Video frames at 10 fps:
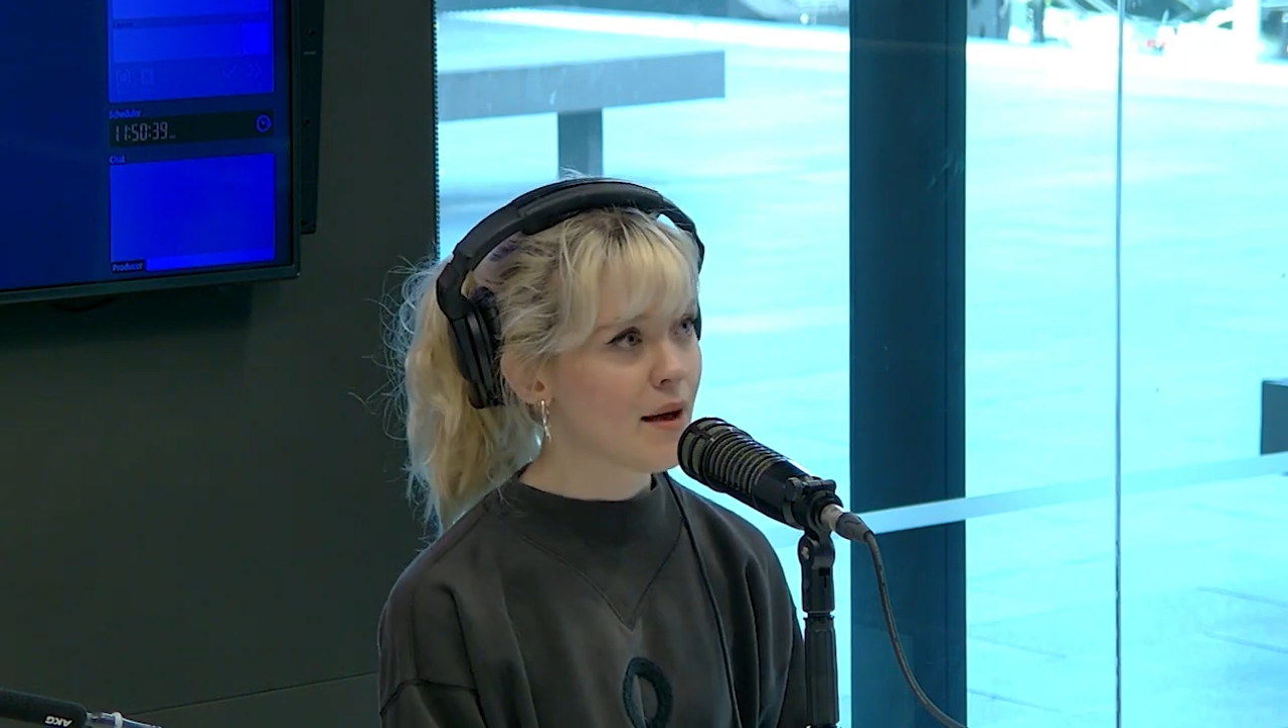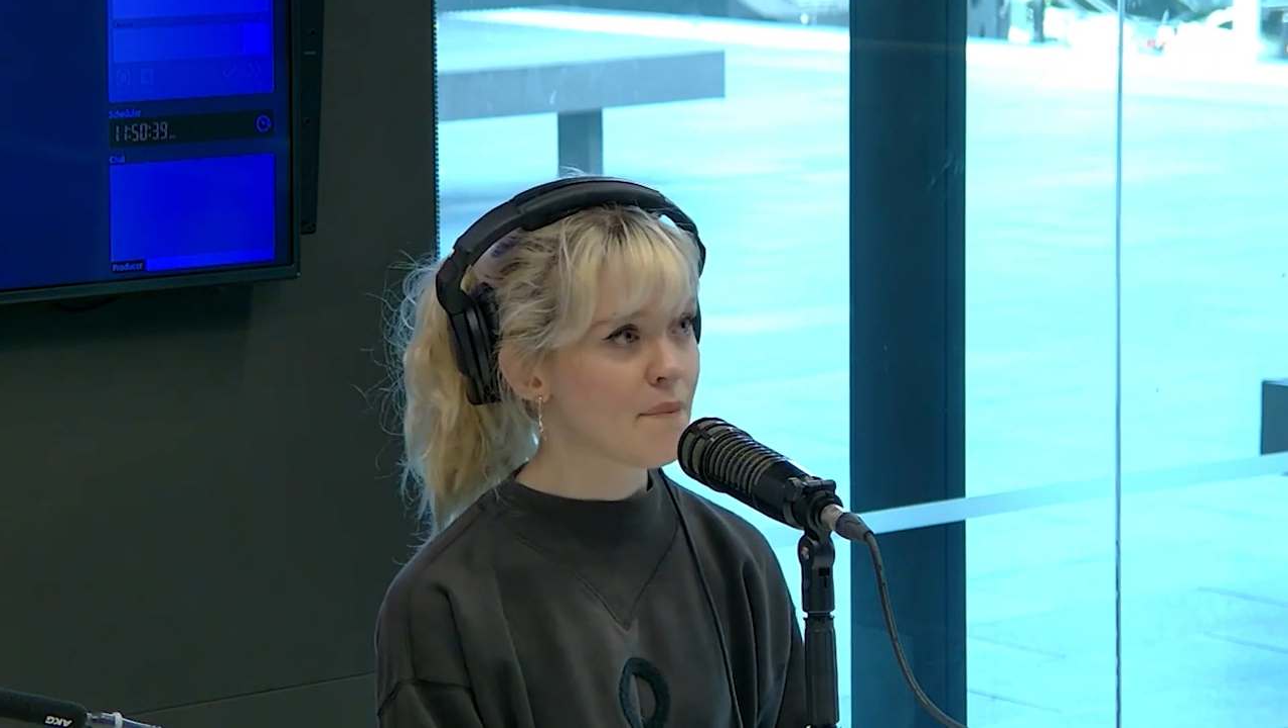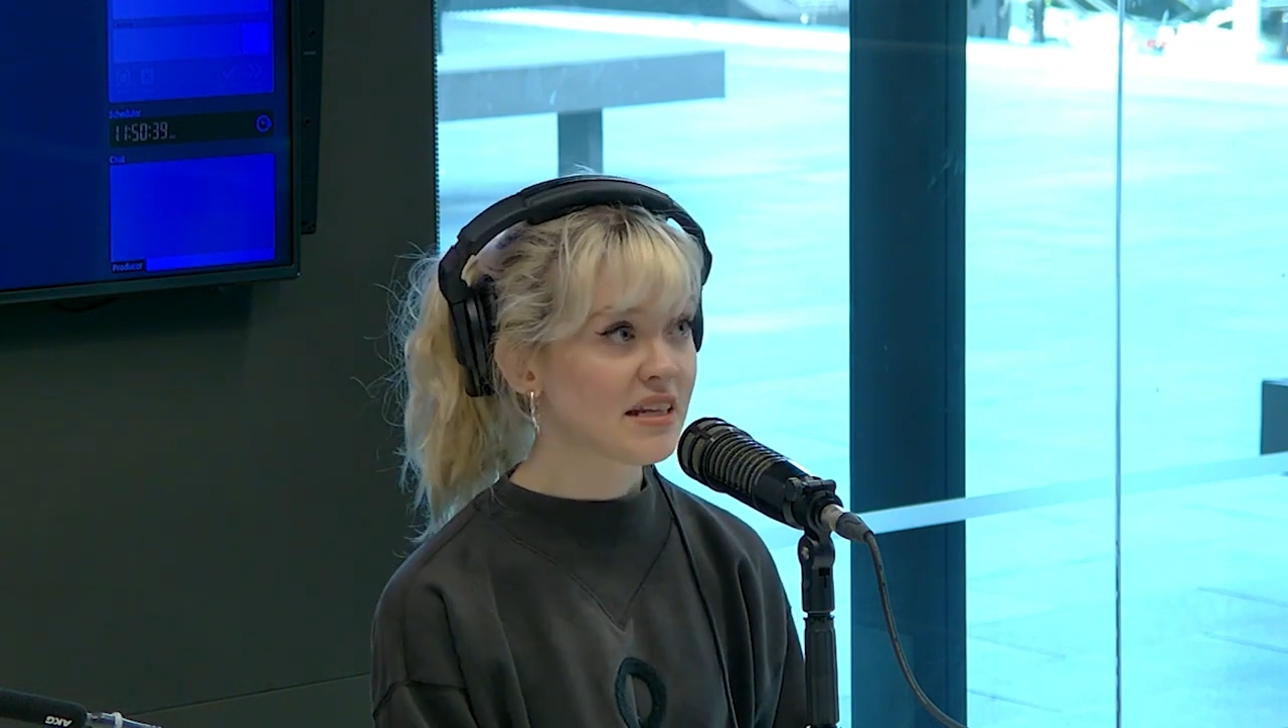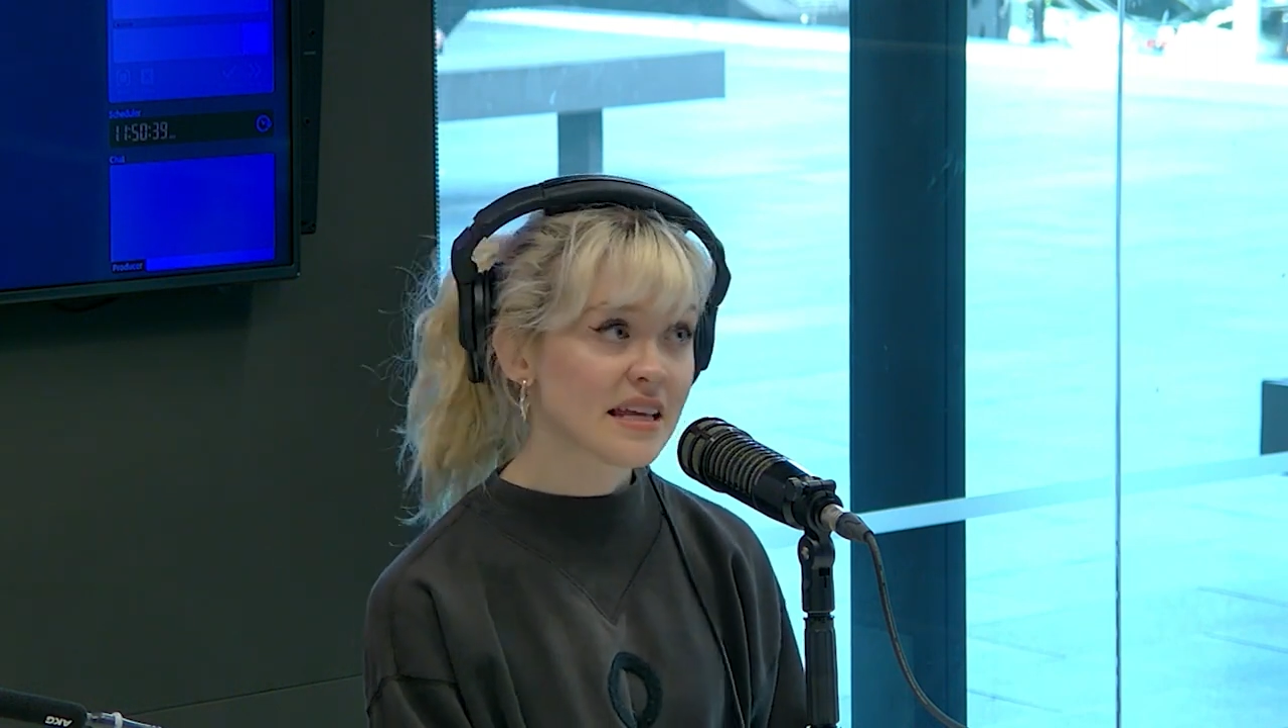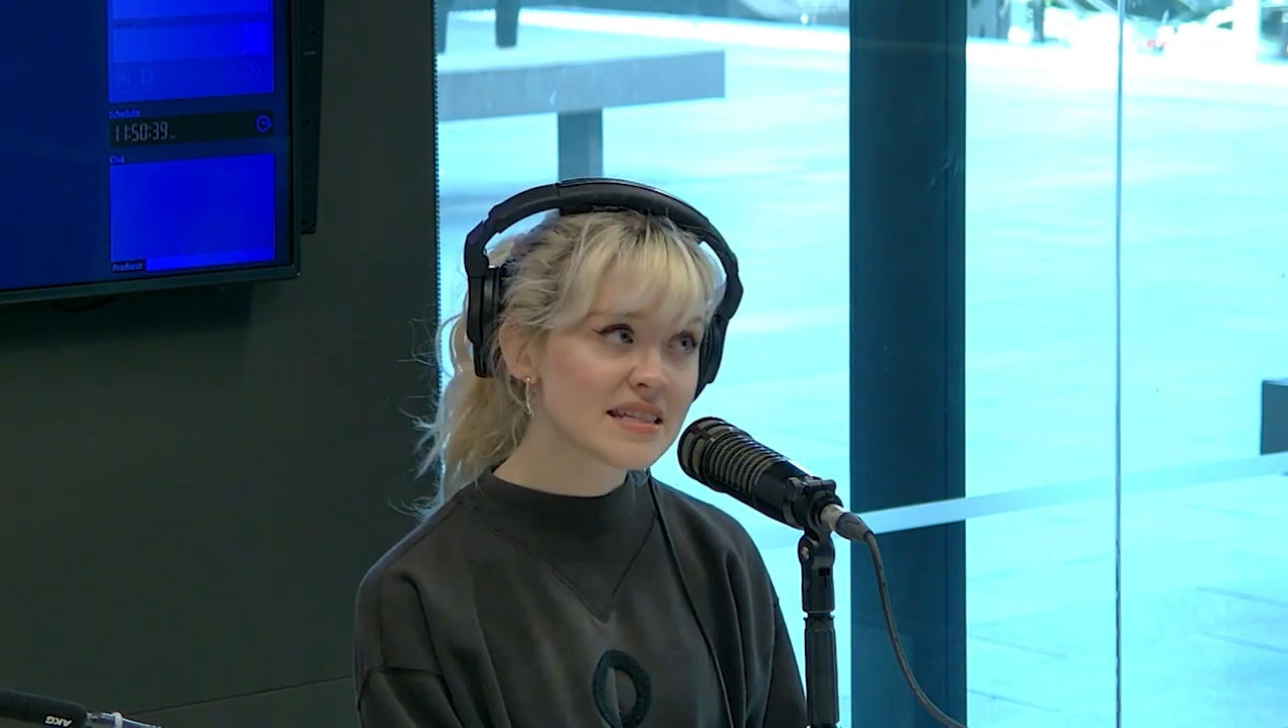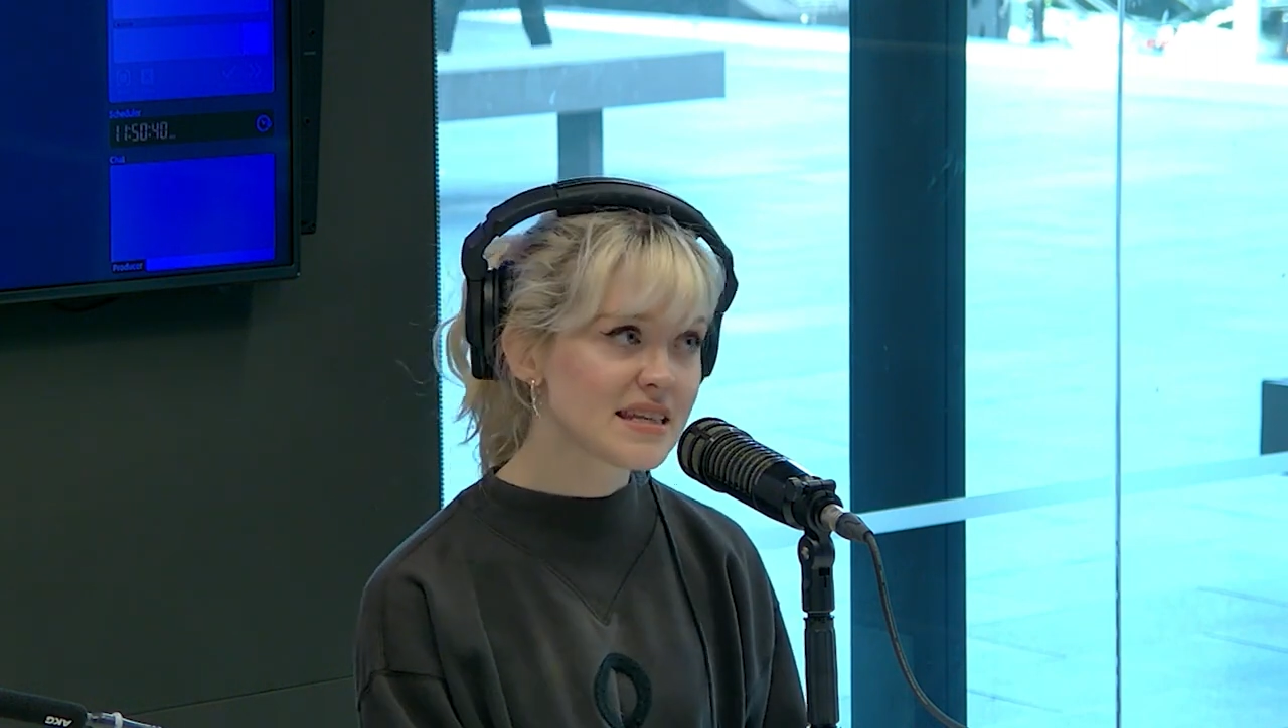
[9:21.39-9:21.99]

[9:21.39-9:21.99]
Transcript: but it is